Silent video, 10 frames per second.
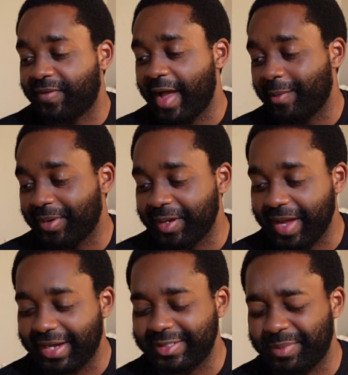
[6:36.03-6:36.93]
family,
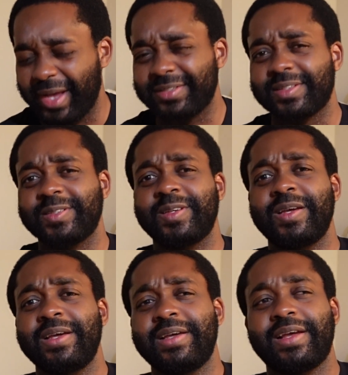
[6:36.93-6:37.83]
how she basically,
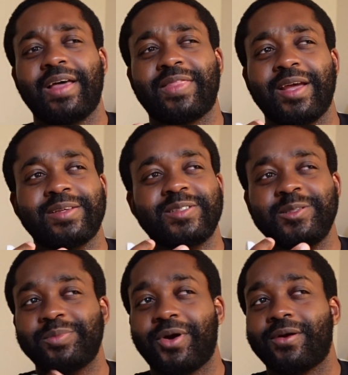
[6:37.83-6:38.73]
I think
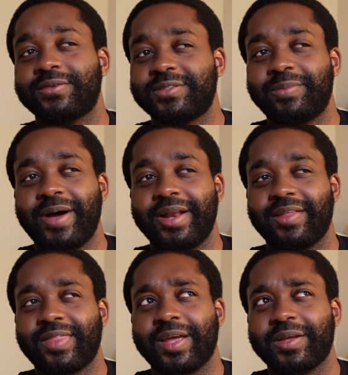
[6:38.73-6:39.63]
she murdered somebody.
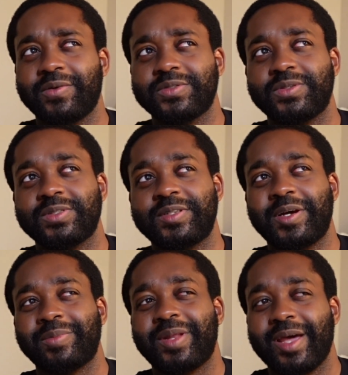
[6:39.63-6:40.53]
I think it was her
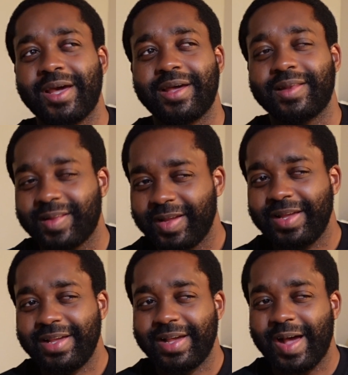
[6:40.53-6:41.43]
stepdad.
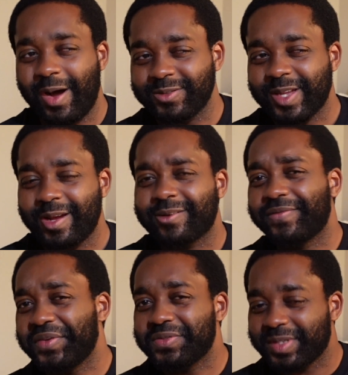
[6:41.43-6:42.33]
I was kind of
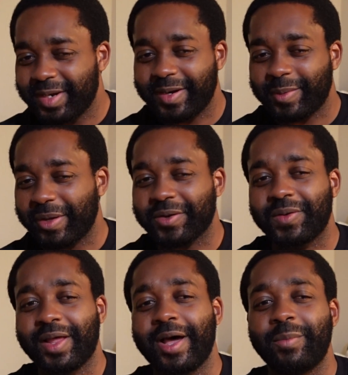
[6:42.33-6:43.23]
confused there, I'm not
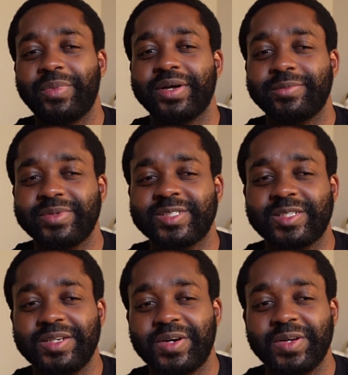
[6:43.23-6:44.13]
gonna lie, but
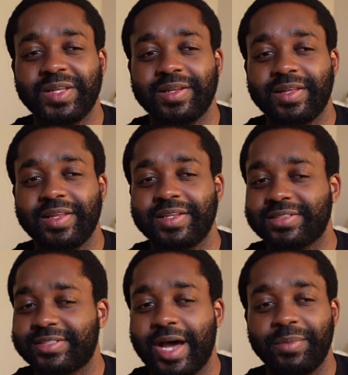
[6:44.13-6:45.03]
still it didn't
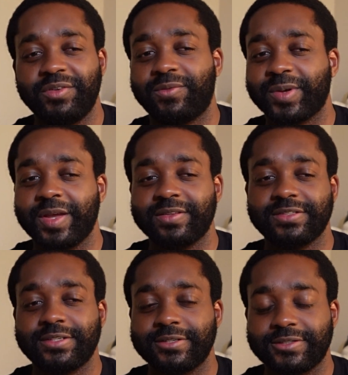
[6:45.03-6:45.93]
stop me from getting
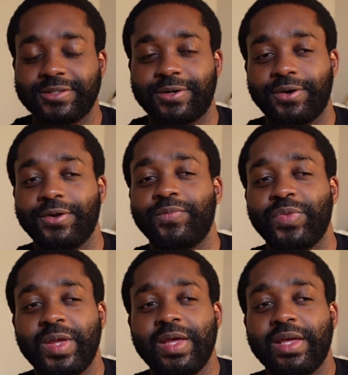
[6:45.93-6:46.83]
to the story.
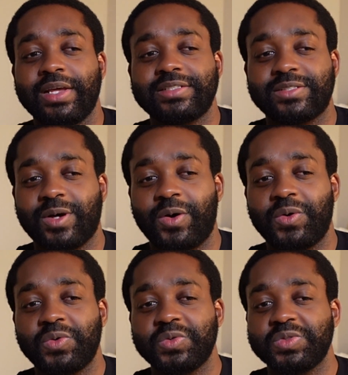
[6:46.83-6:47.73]

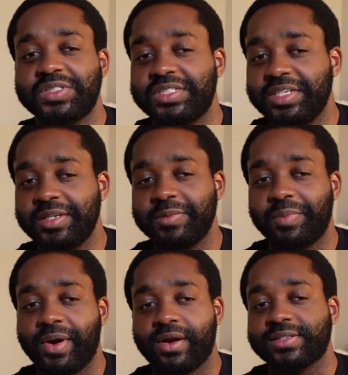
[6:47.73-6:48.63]
So she
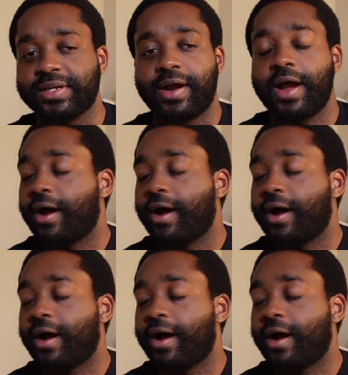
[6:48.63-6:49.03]
bears her